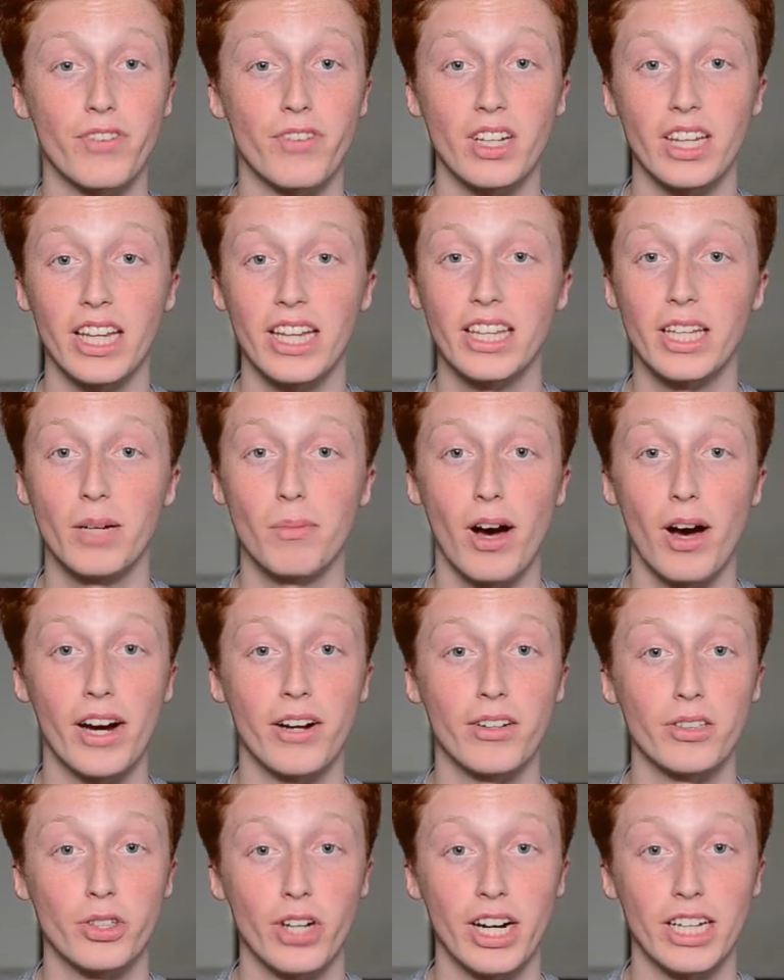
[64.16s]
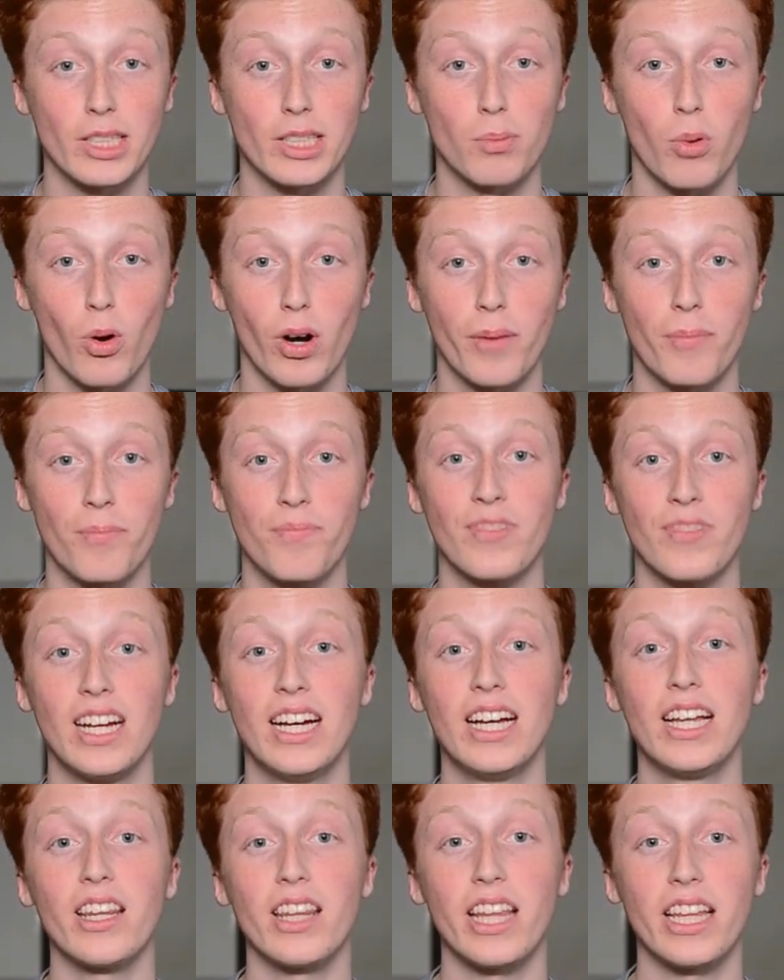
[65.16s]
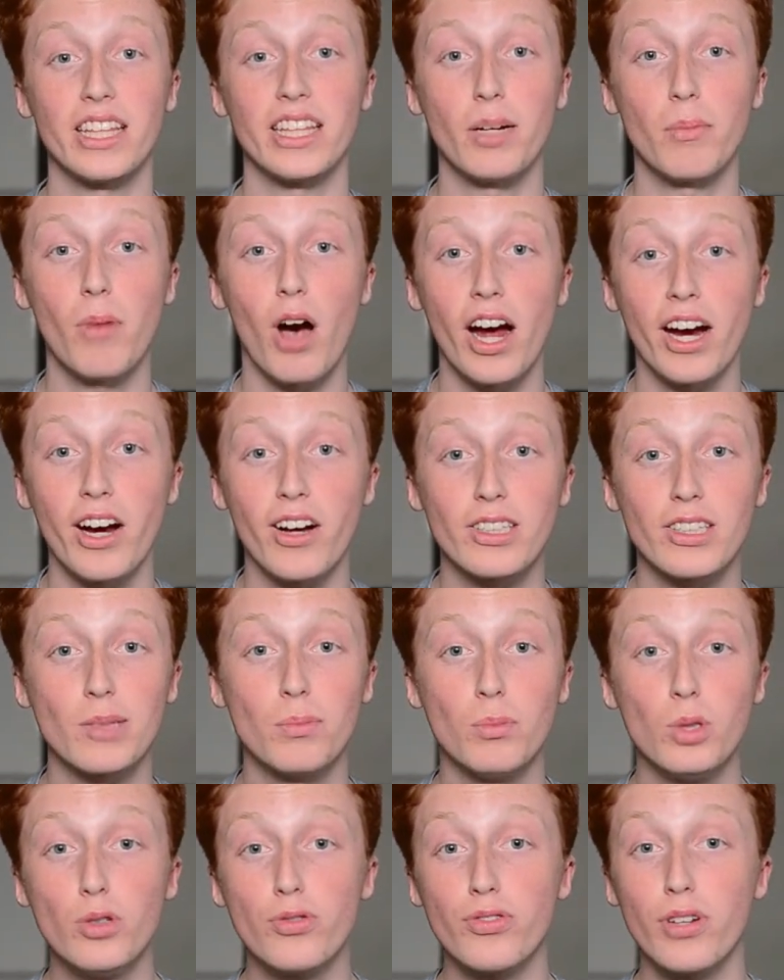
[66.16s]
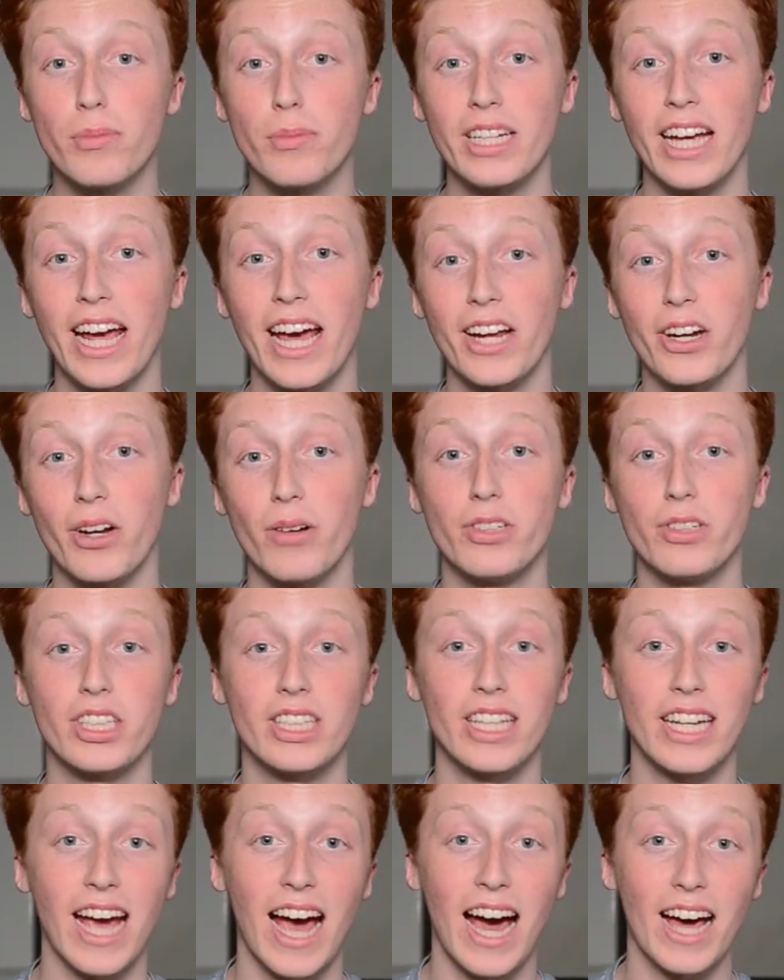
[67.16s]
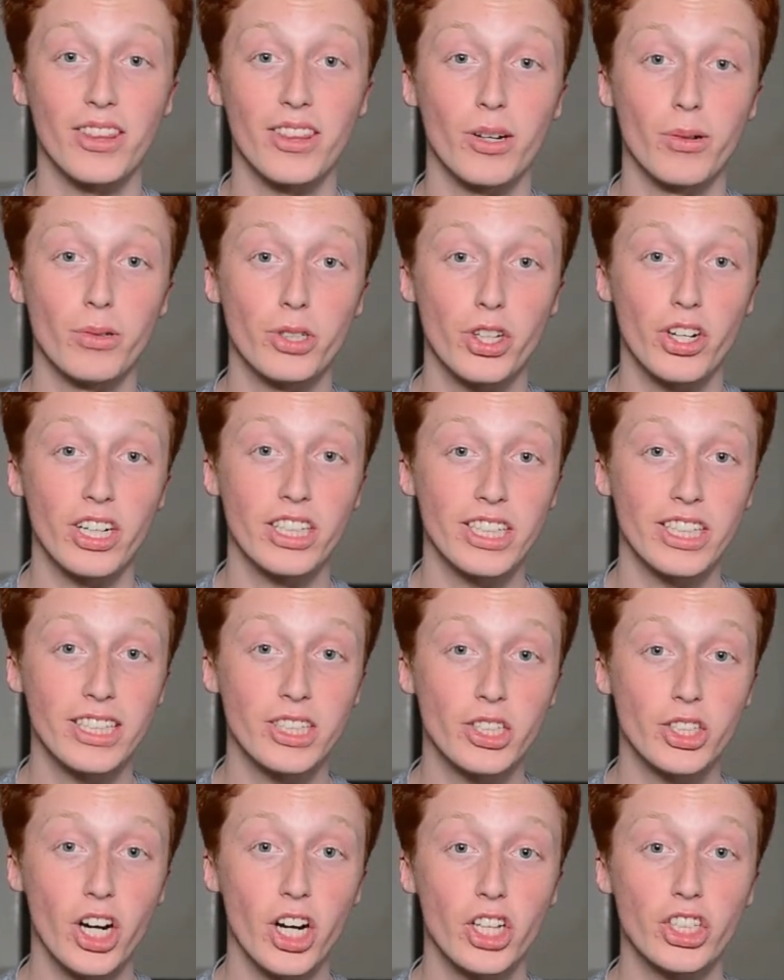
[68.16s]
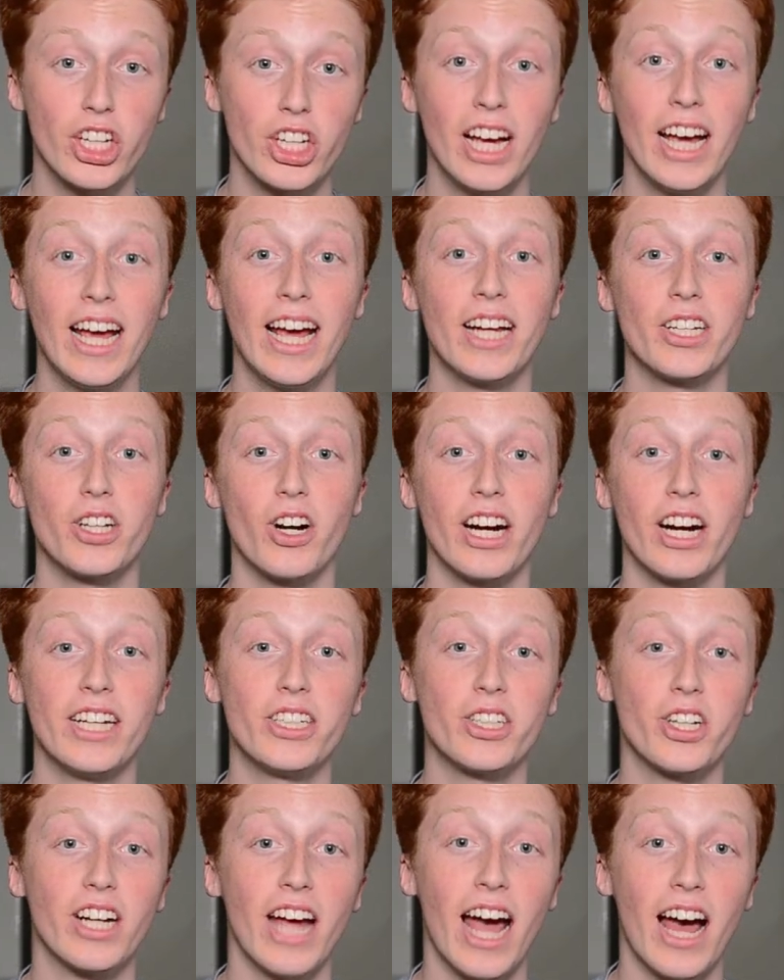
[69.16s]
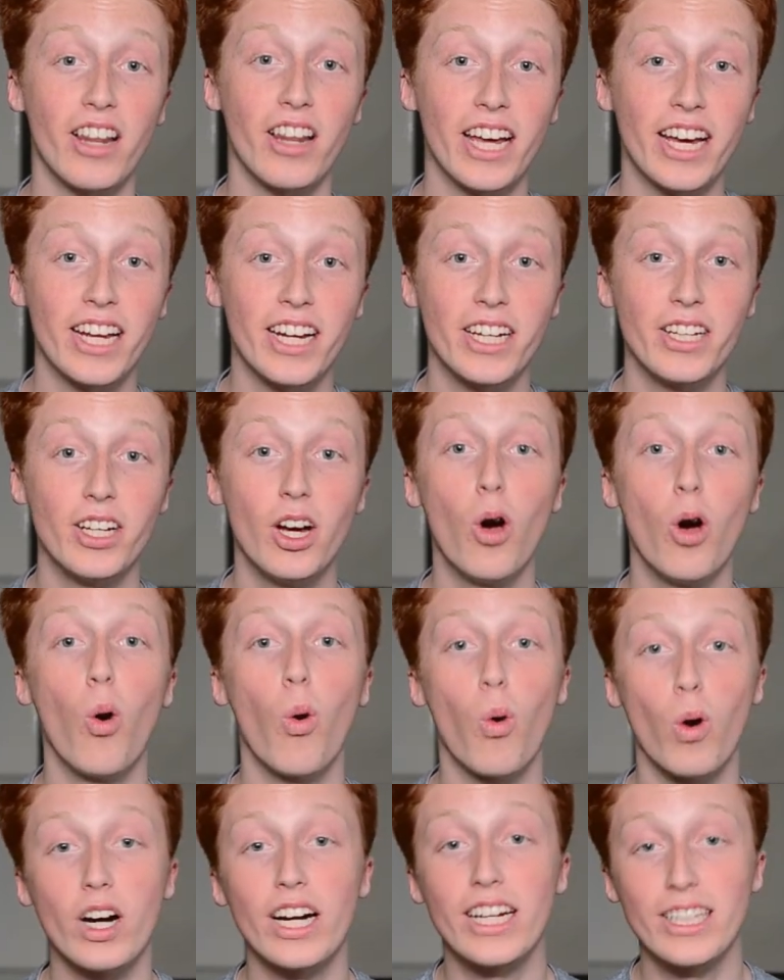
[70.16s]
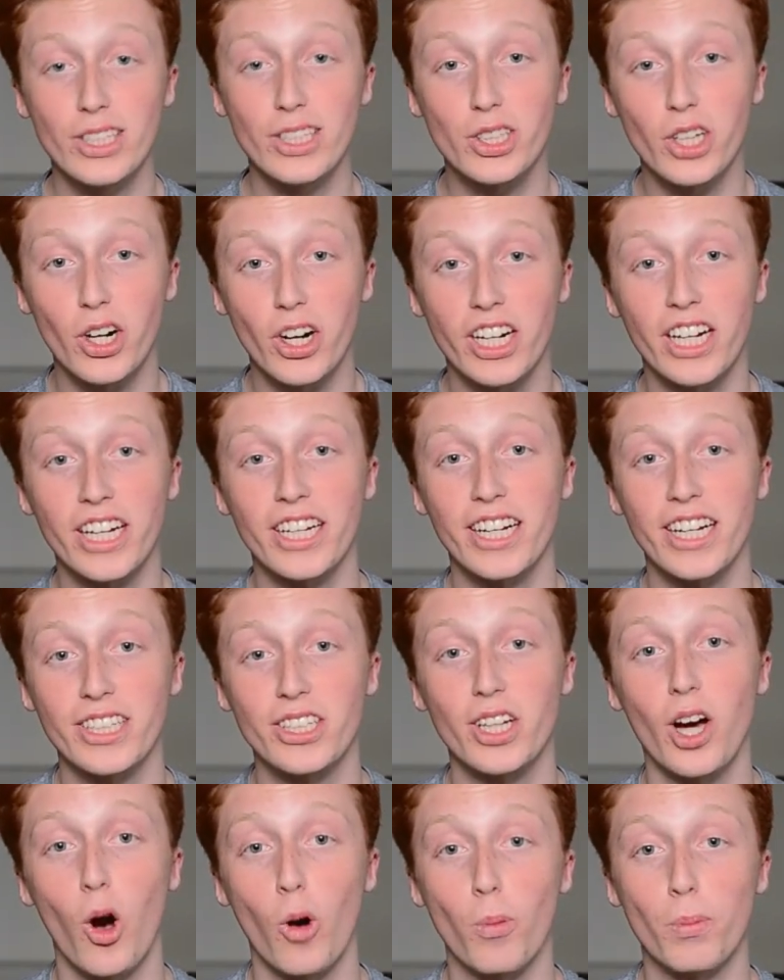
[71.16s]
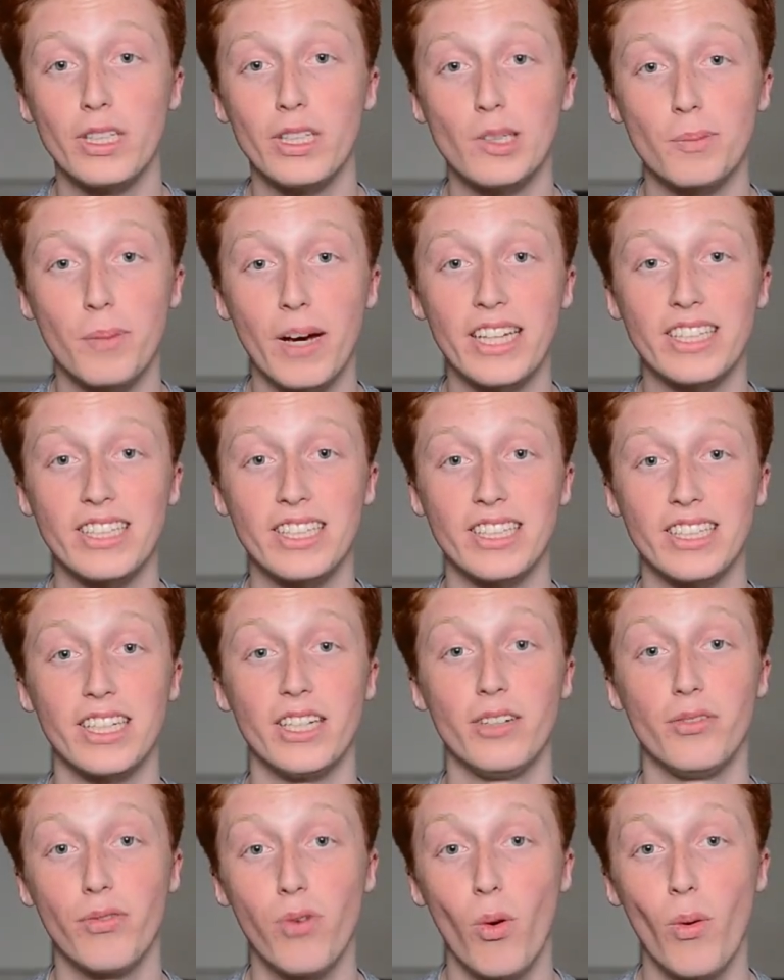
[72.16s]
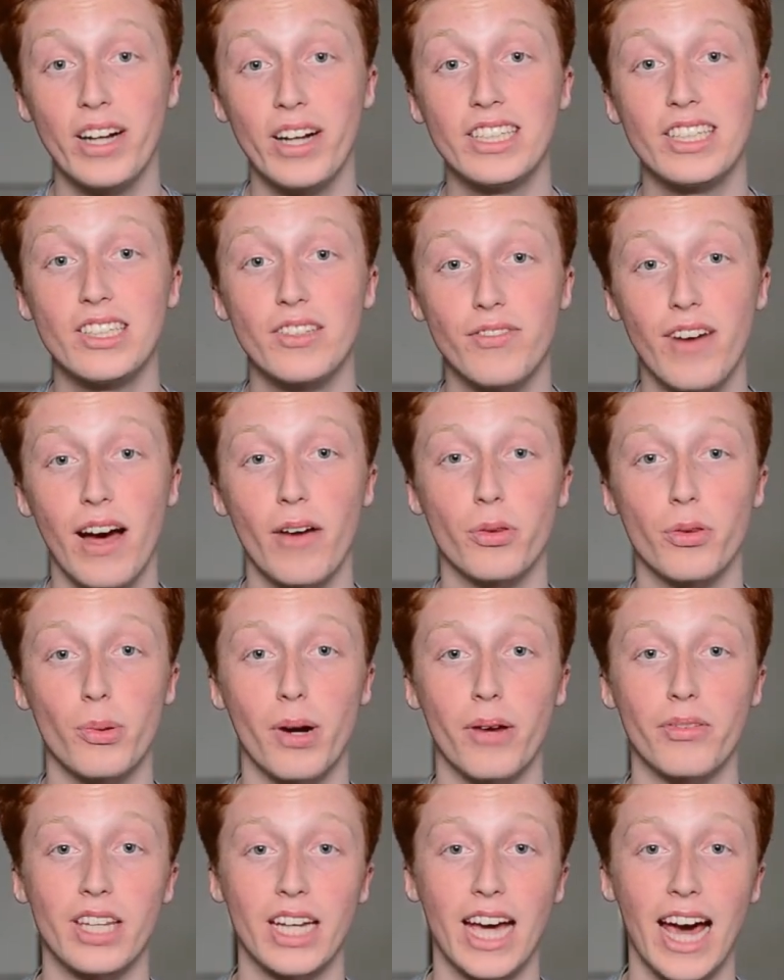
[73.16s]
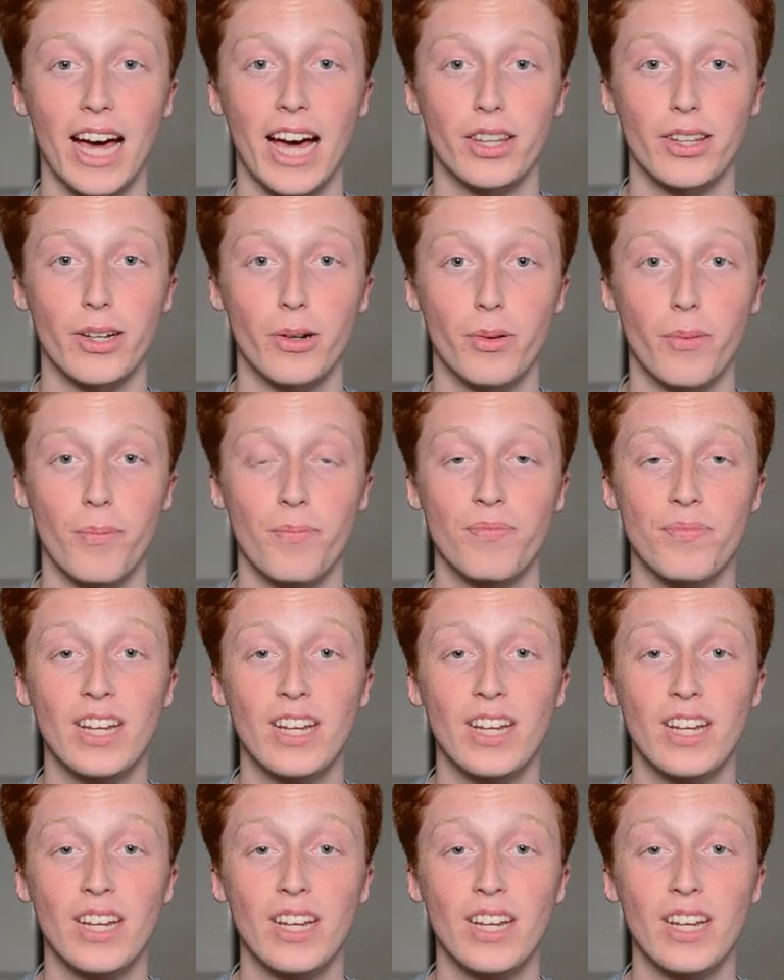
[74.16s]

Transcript: for lithium ion transport. Lithium ions move from the anode to the cathode during discharge and are intercalated or inserted into open spaces in voids found throughout the cathode.